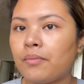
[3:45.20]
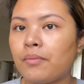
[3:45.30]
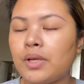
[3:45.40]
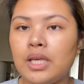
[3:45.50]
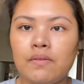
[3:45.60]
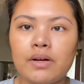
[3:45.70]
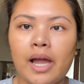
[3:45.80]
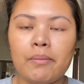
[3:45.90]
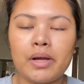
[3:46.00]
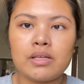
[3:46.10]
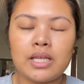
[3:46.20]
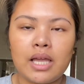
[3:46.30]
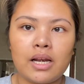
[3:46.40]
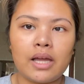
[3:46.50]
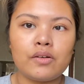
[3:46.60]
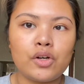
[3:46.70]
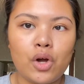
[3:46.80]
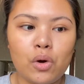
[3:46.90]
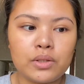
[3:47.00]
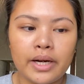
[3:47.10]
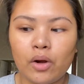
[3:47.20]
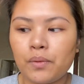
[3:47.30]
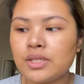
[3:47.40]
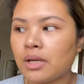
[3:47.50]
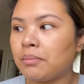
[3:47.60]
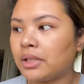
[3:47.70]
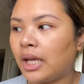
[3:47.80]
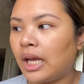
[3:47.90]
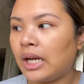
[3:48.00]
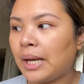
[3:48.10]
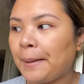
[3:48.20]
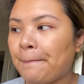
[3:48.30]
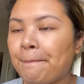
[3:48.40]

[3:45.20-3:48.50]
even eyebrows, and I know that I always complain